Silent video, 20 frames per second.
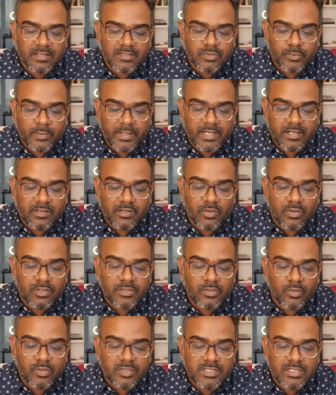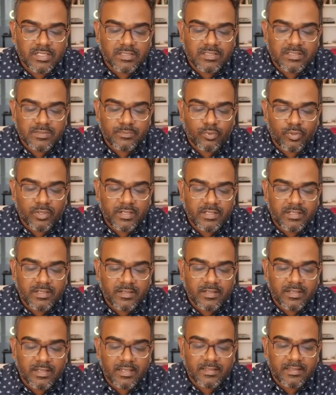So we had a long doji at this point,
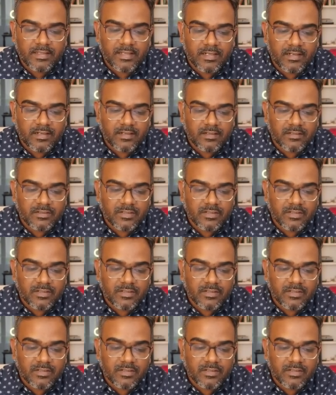and then